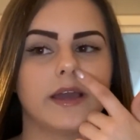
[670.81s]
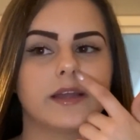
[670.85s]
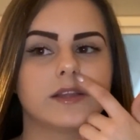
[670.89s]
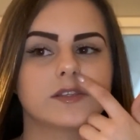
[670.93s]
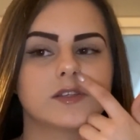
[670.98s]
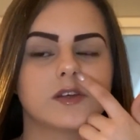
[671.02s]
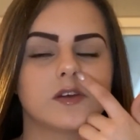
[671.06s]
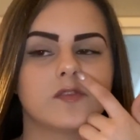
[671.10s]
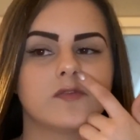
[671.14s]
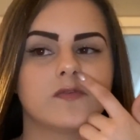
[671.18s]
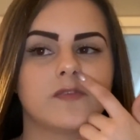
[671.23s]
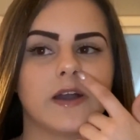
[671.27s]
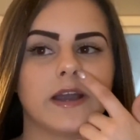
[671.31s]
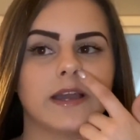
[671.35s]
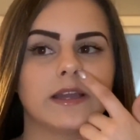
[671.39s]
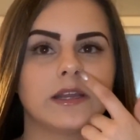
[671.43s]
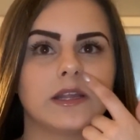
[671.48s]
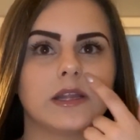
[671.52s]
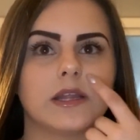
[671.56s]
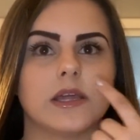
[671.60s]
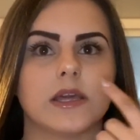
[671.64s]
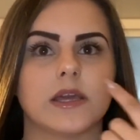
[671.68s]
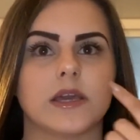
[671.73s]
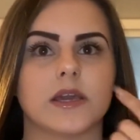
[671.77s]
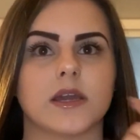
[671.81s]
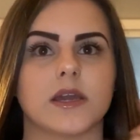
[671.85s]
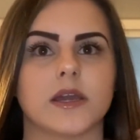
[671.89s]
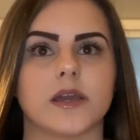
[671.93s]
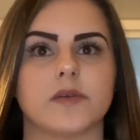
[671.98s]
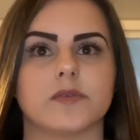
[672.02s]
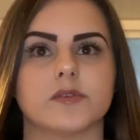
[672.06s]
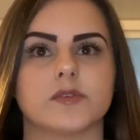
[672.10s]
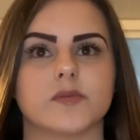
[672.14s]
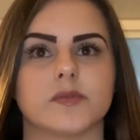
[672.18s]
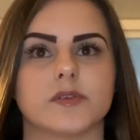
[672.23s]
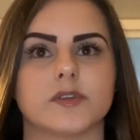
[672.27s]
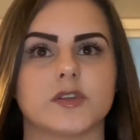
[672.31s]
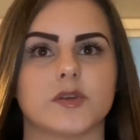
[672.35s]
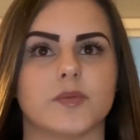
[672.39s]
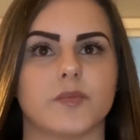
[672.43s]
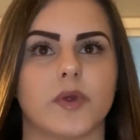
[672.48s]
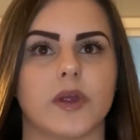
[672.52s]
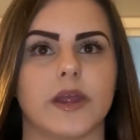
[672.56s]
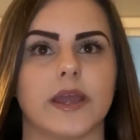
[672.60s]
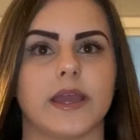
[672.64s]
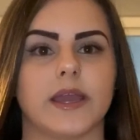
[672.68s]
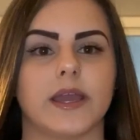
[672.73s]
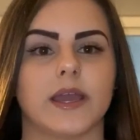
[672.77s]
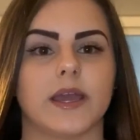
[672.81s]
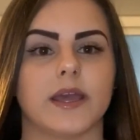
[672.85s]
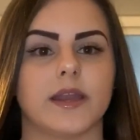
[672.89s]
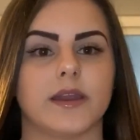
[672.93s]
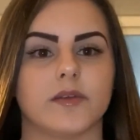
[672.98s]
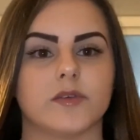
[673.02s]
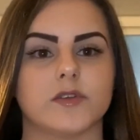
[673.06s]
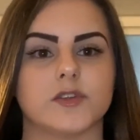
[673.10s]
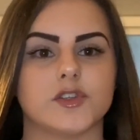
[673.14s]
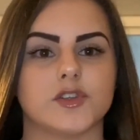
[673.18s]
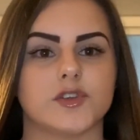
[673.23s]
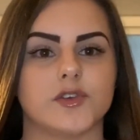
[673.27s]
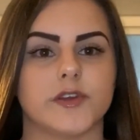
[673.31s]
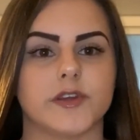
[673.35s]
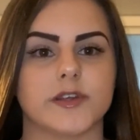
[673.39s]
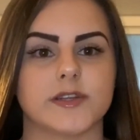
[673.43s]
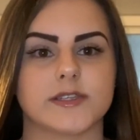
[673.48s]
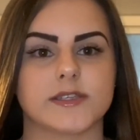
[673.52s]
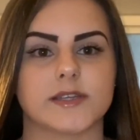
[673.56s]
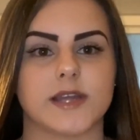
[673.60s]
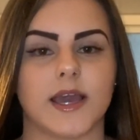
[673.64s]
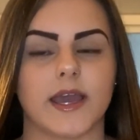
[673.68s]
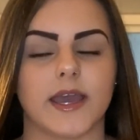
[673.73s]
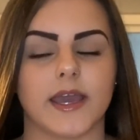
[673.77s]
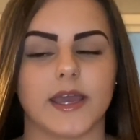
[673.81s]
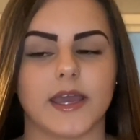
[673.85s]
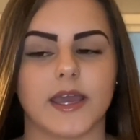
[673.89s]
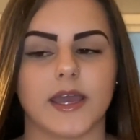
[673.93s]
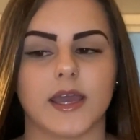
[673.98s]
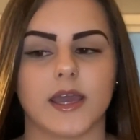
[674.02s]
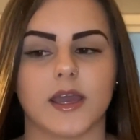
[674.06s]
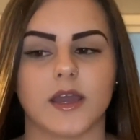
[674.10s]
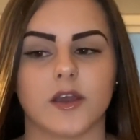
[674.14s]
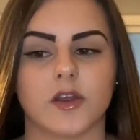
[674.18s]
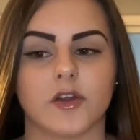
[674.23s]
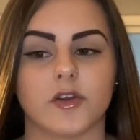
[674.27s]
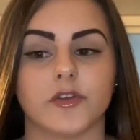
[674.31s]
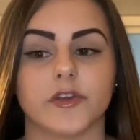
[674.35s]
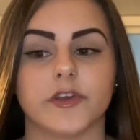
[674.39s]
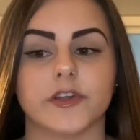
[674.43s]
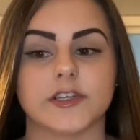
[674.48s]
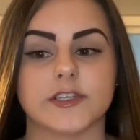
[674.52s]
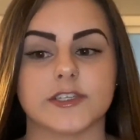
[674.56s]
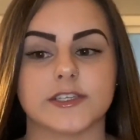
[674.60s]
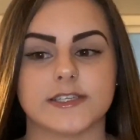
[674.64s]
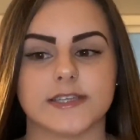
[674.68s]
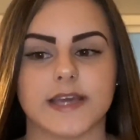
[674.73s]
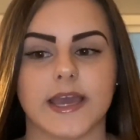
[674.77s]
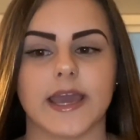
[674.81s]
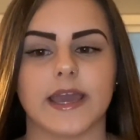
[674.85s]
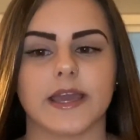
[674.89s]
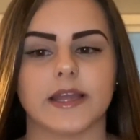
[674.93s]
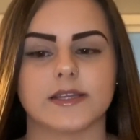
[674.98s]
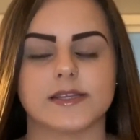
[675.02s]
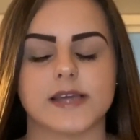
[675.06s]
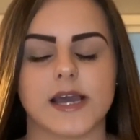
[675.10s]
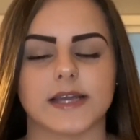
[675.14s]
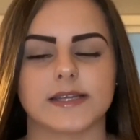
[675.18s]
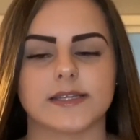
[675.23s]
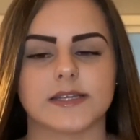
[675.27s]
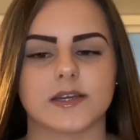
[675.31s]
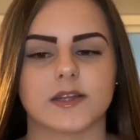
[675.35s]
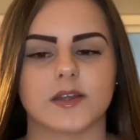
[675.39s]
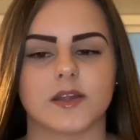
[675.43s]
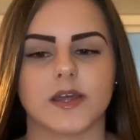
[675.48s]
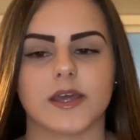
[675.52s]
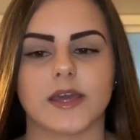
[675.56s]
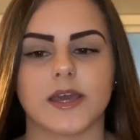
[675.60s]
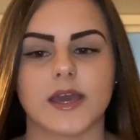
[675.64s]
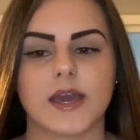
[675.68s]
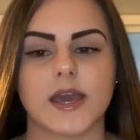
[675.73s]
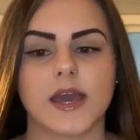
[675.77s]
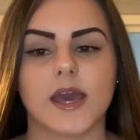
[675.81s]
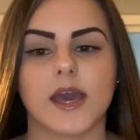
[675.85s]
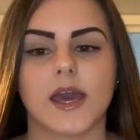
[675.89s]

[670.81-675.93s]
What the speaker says: And so finally, it was winter break, and it was New Year's night, or New Year's Day, technically.